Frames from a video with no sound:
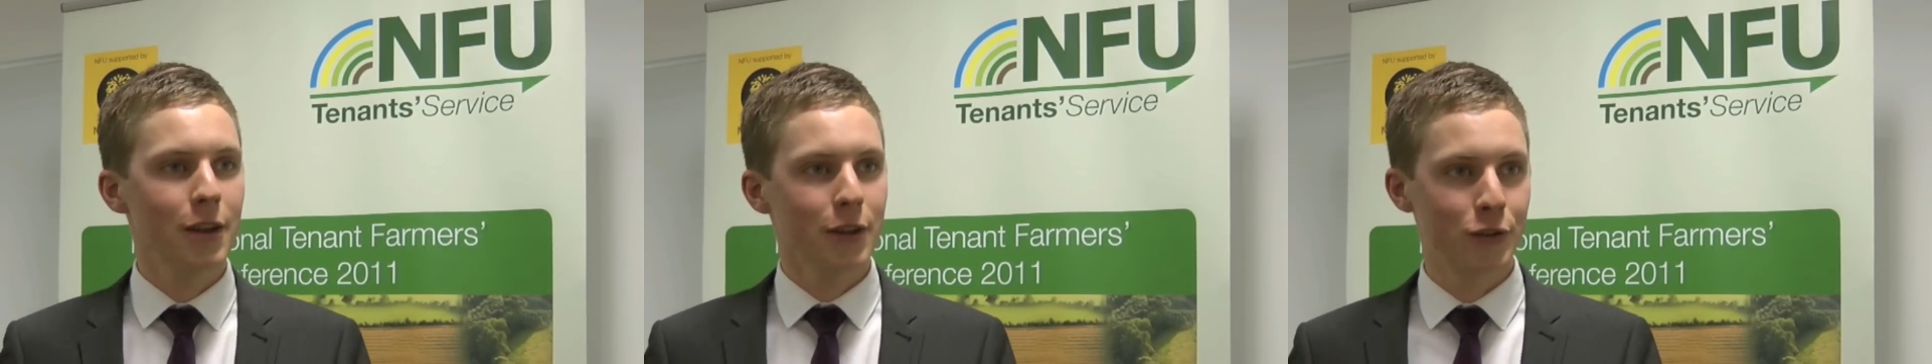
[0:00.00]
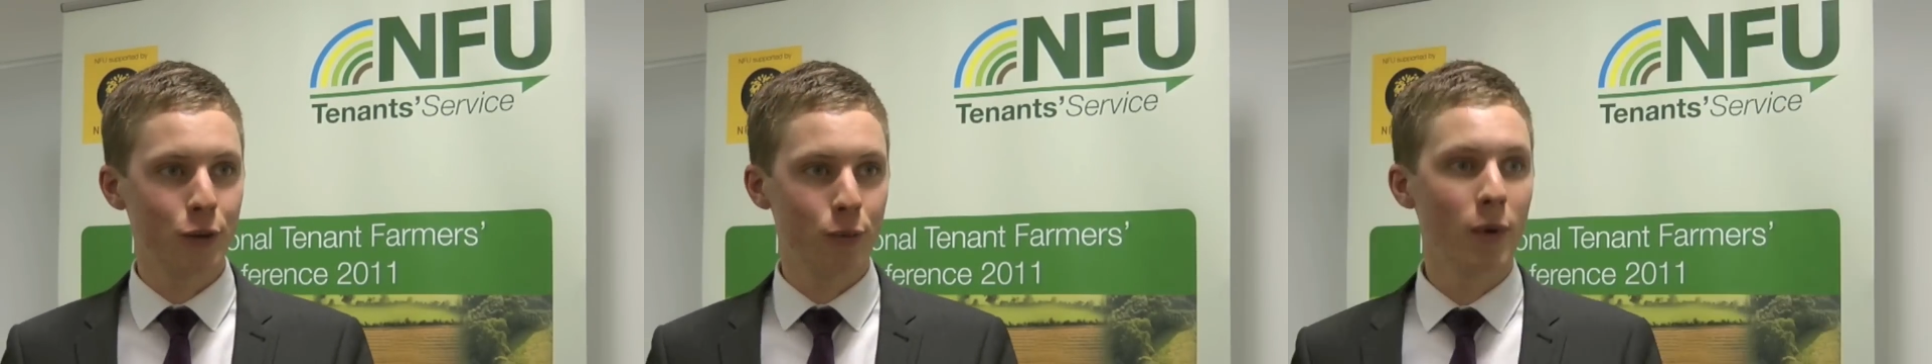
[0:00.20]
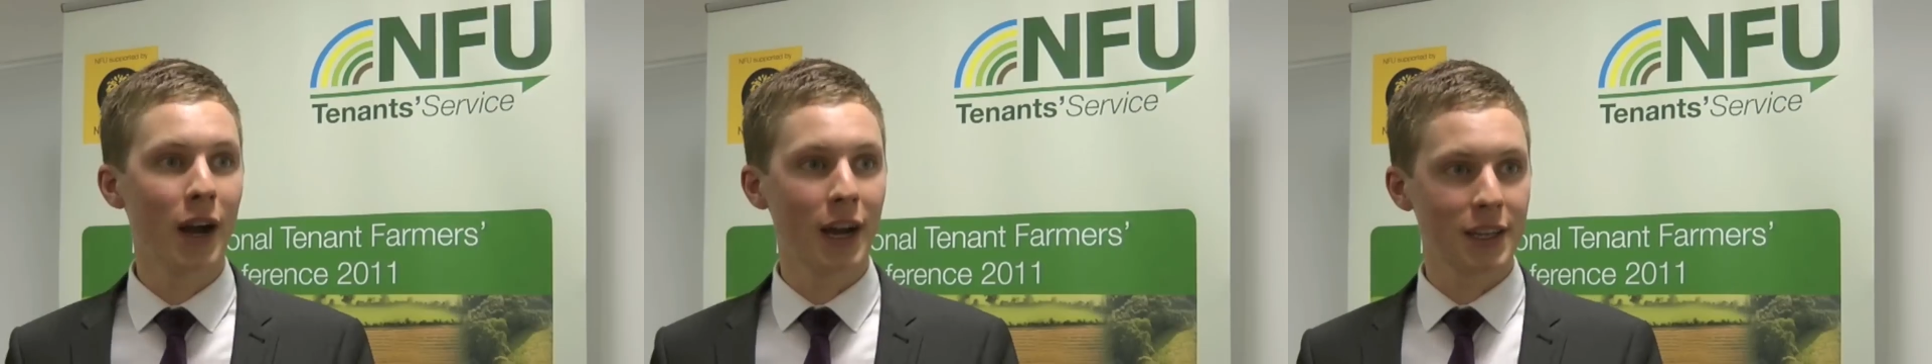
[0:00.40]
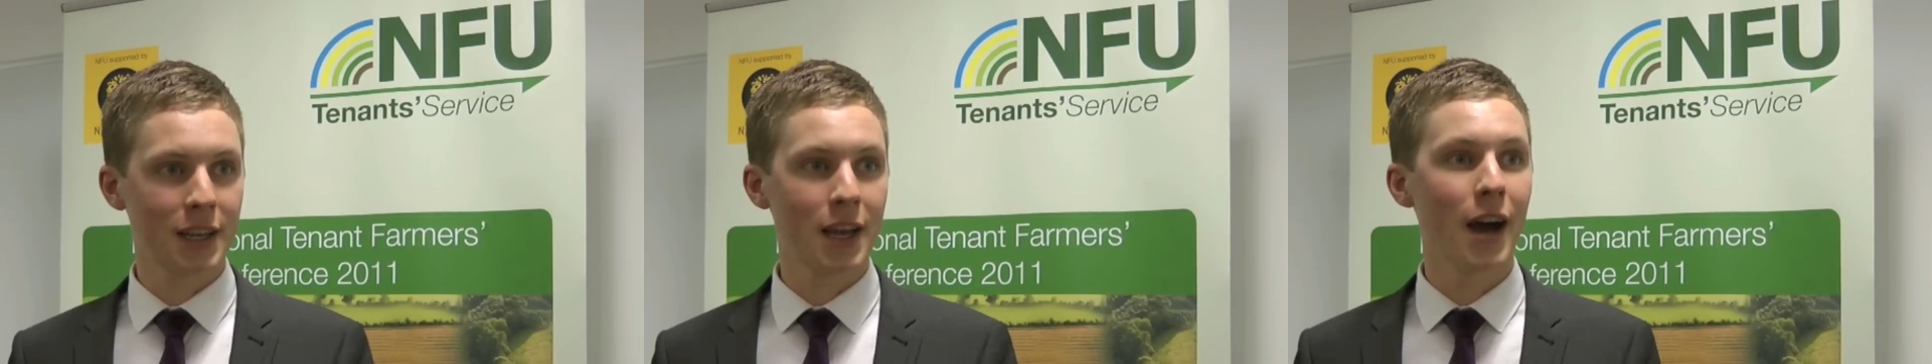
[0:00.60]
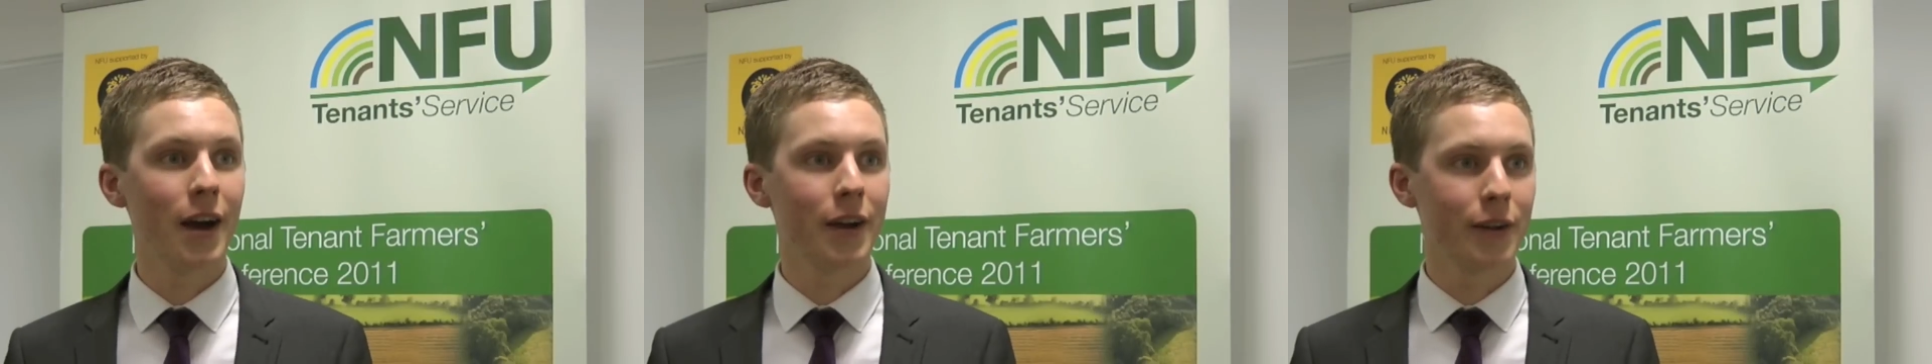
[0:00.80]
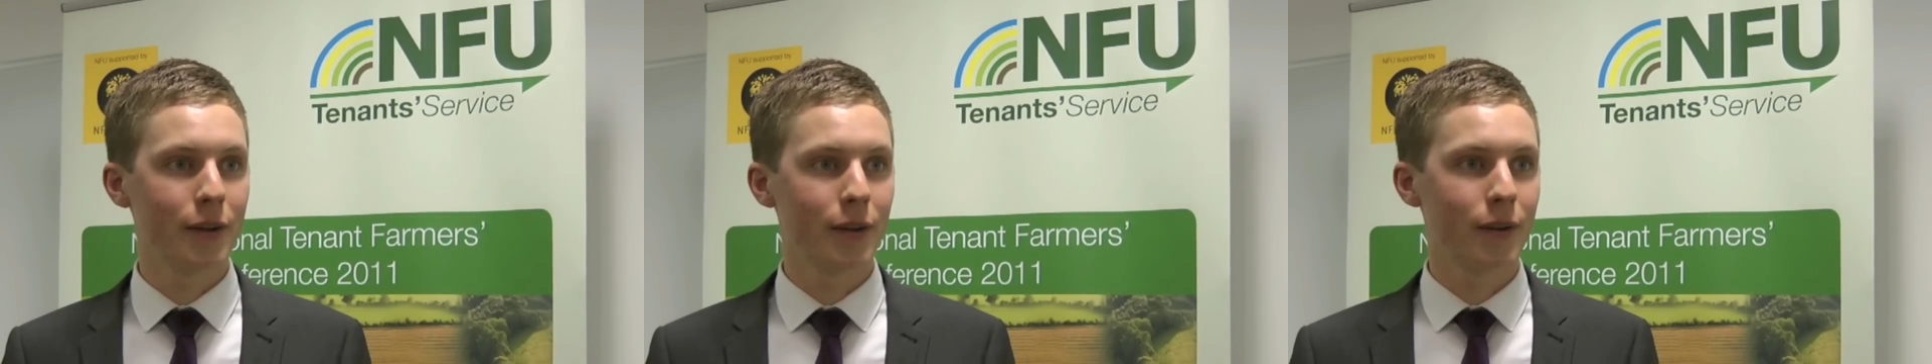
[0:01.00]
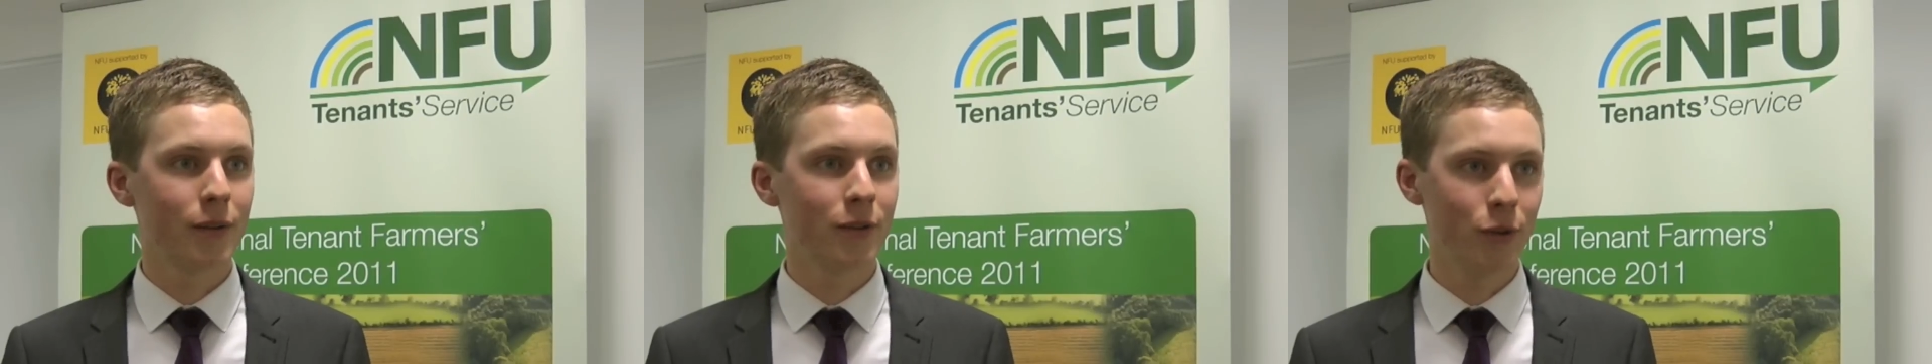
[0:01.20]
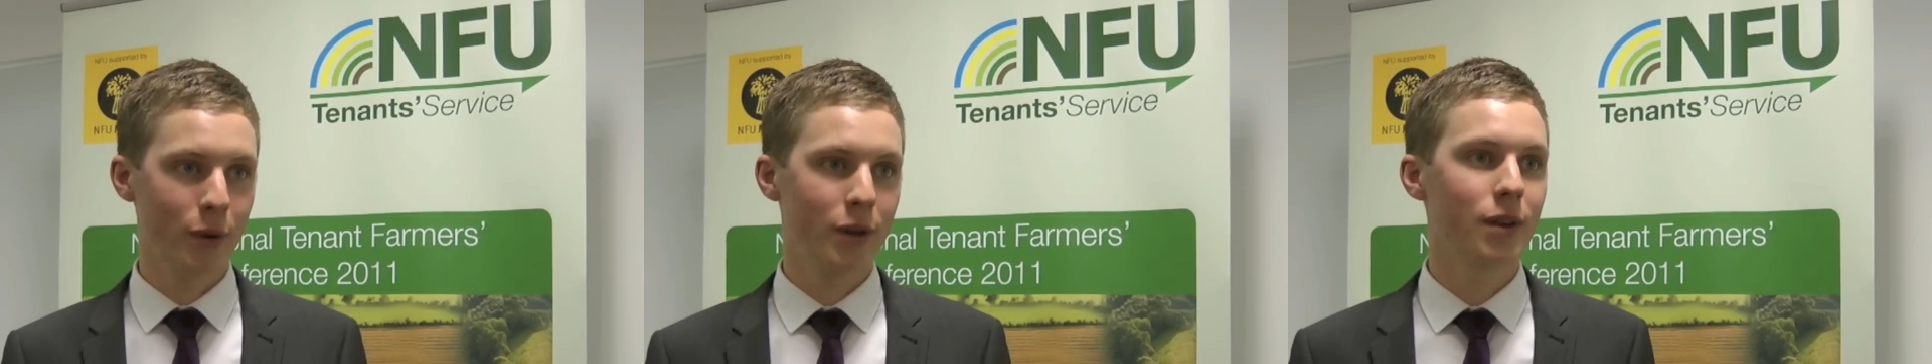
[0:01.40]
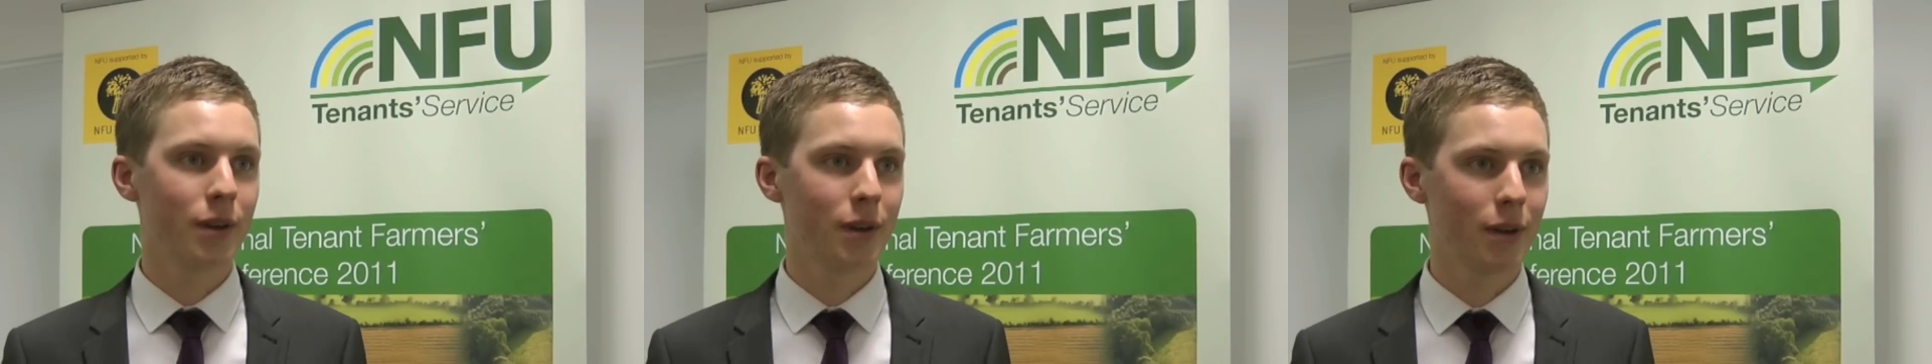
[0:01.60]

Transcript: the supermarkets can't do it.